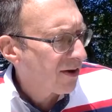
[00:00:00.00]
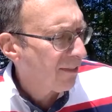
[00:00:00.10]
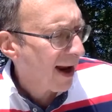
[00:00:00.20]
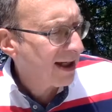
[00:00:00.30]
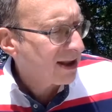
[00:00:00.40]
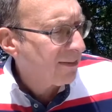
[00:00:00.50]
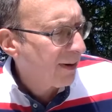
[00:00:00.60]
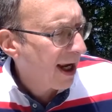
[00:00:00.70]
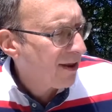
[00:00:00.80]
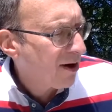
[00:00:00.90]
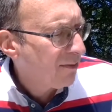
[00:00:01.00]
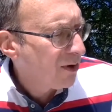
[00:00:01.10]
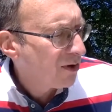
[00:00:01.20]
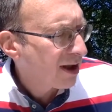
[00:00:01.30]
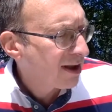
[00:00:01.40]
bands to play, and their
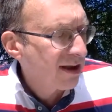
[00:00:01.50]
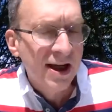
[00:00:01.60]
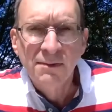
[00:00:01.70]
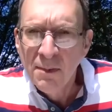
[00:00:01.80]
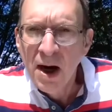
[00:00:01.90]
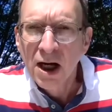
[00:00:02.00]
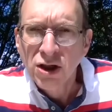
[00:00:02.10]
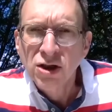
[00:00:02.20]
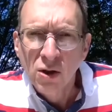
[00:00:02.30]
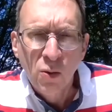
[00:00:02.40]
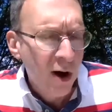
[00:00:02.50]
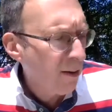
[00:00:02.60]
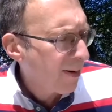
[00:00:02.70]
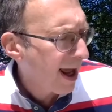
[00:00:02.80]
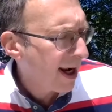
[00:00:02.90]
music did much to quell
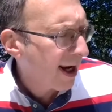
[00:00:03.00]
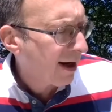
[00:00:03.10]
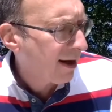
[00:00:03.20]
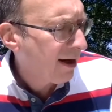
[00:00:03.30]
panic.